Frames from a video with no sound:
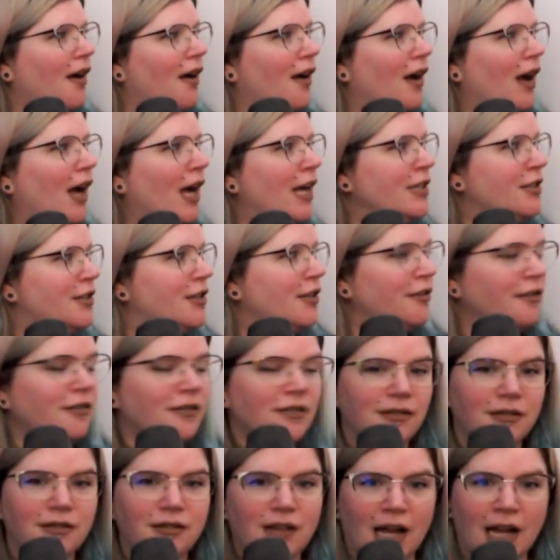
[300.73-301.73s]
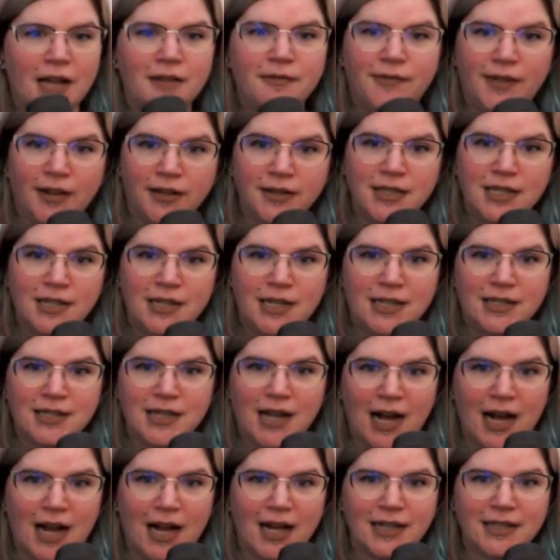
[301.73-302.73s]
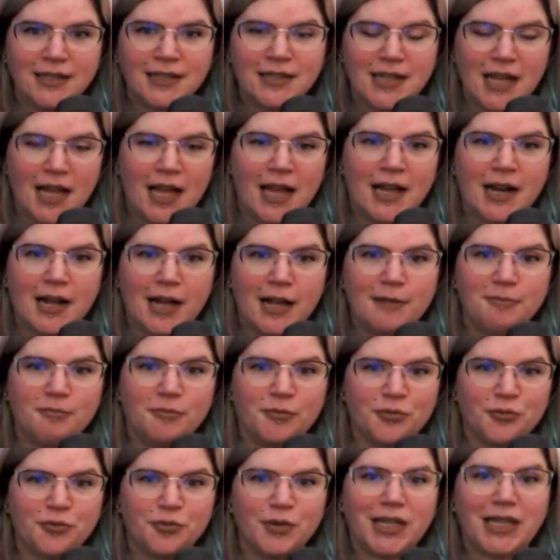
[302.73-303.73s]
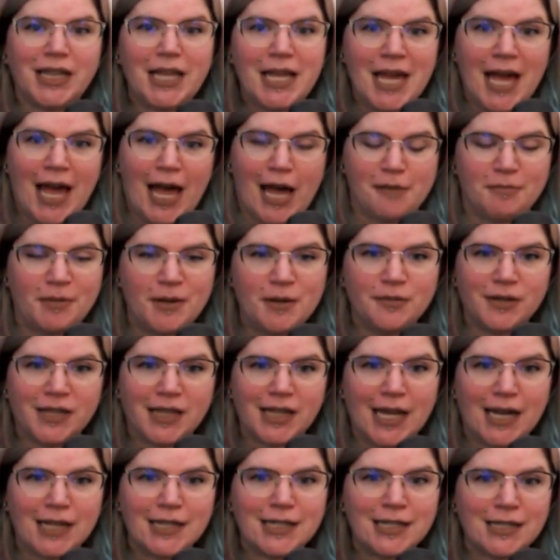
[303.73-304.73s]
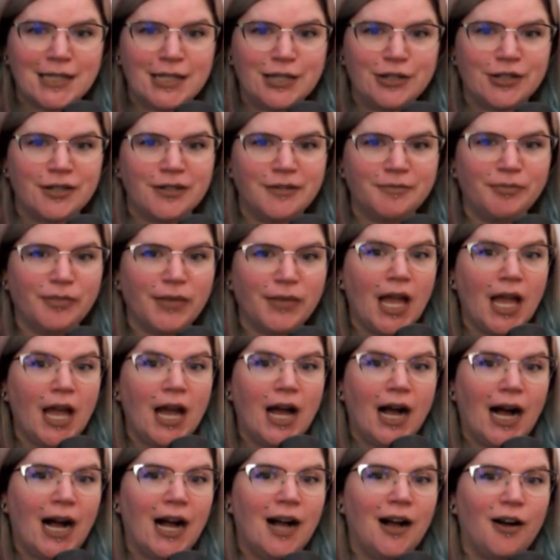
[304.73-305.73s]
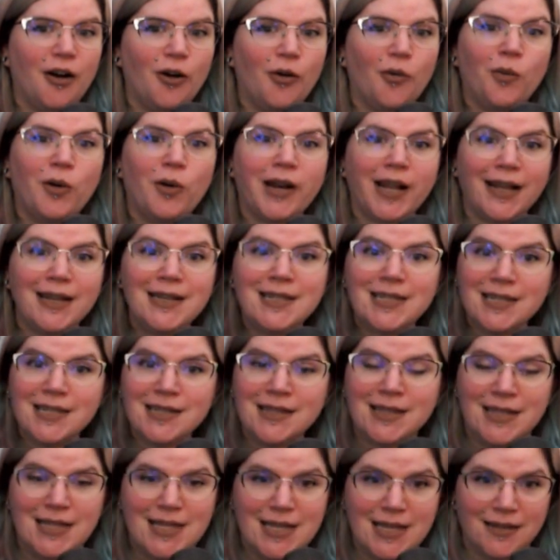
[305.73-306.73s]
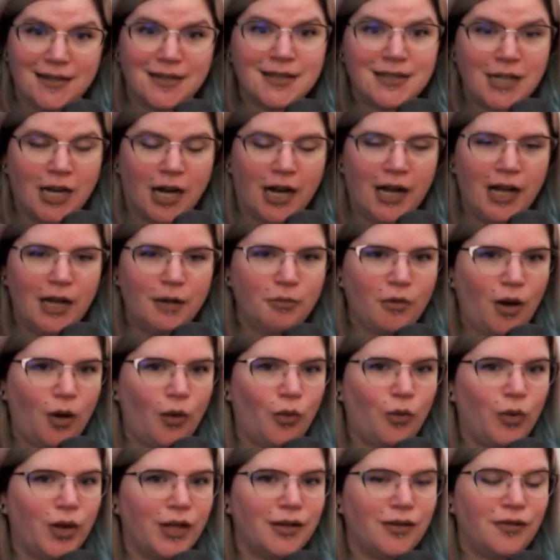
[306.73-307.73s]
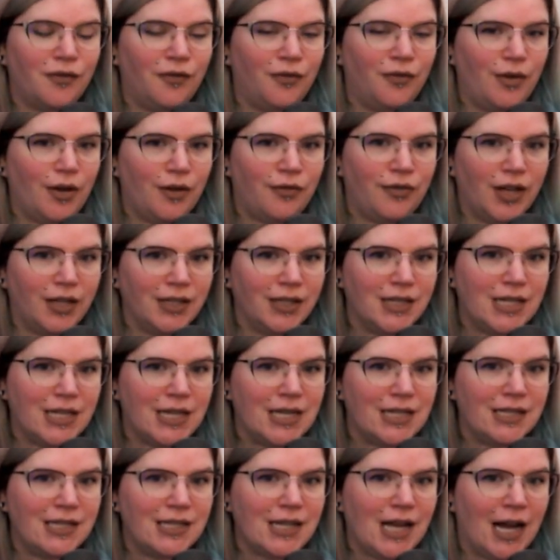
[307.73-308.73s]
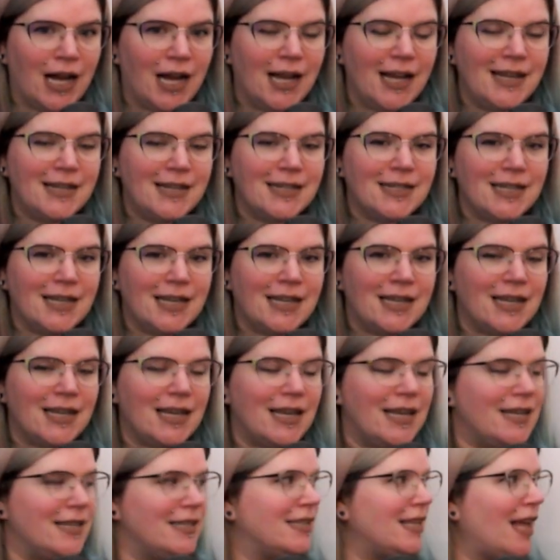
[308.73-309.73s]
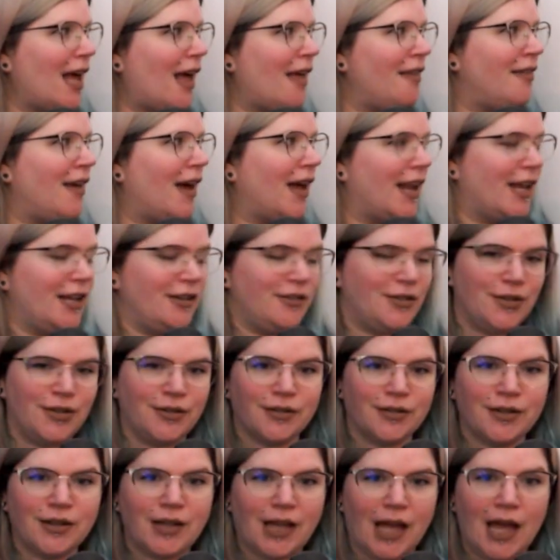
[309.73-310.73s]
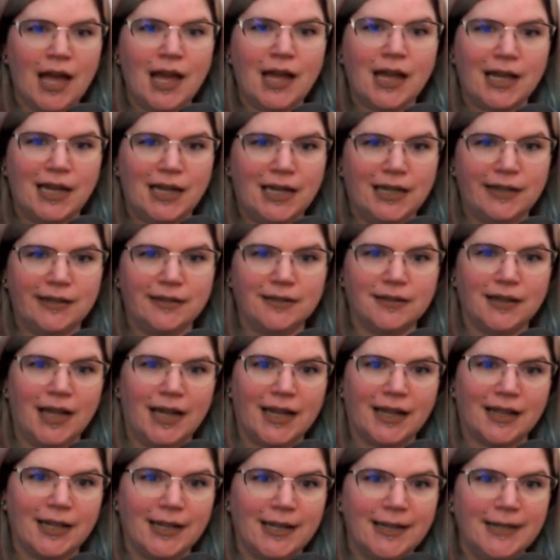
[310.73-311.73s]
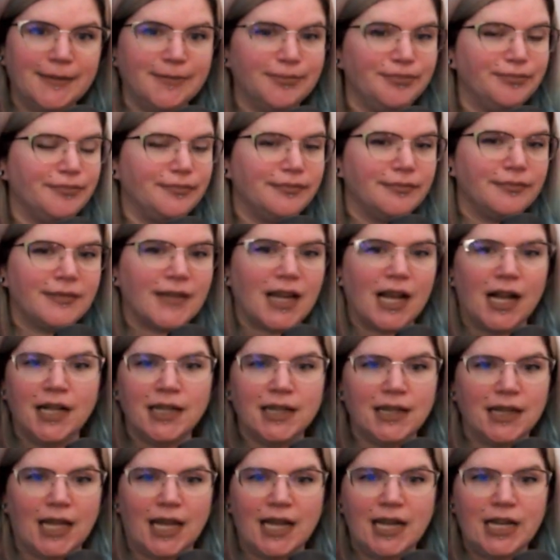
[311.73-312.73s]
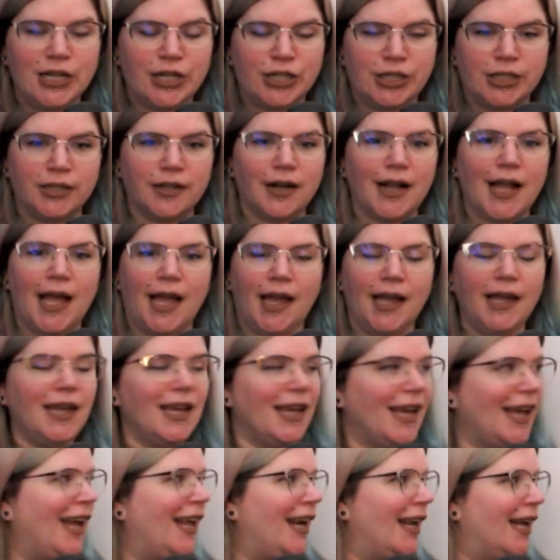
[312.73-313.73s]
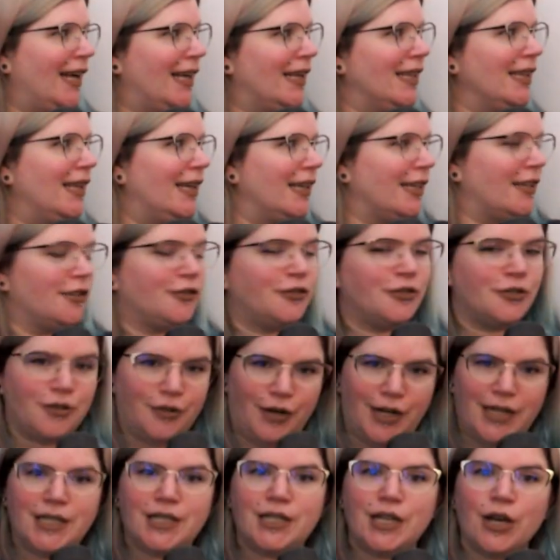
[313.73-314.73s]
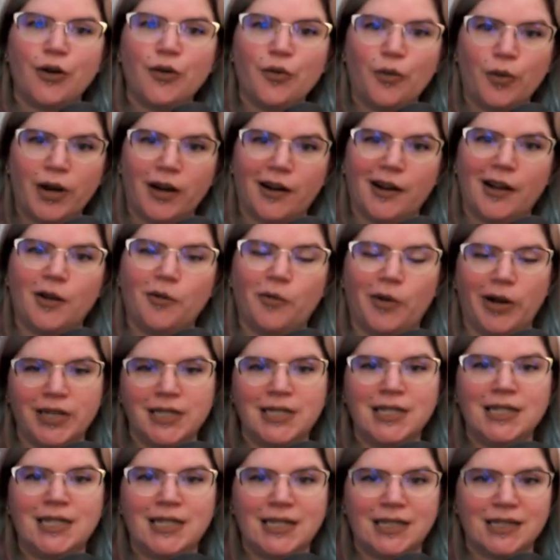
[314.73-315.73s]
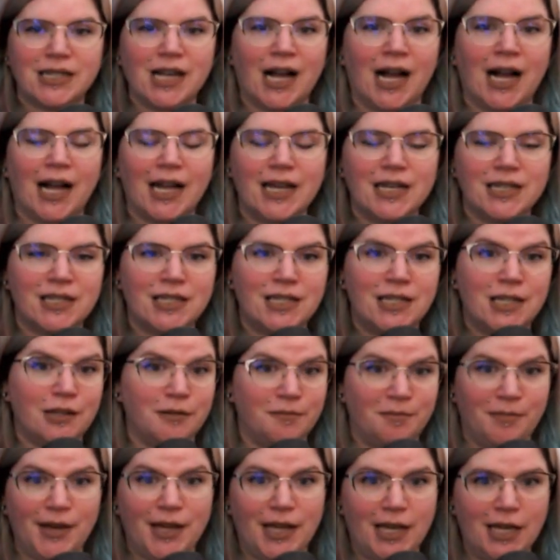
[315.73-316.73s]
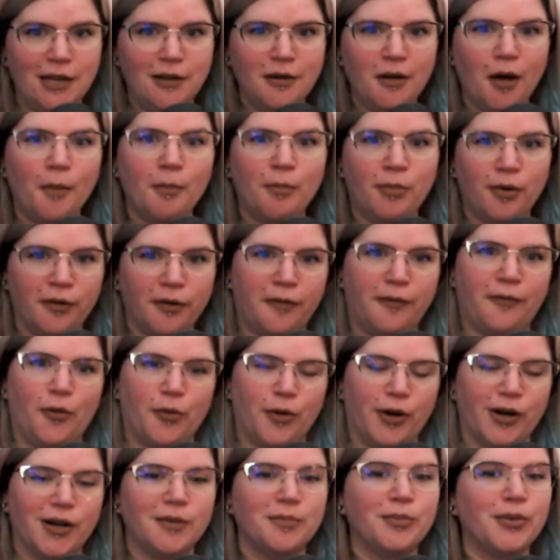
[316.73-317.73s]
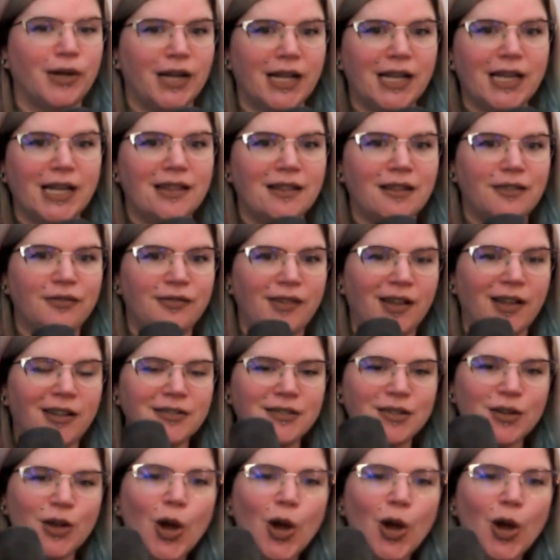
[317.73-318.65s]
I felted his eyes, and I'm really happy with that decision. What I did this time with felting his eyes is that I took a light gray, and I like traced out where I wanted his eyes to be before putting in the felt,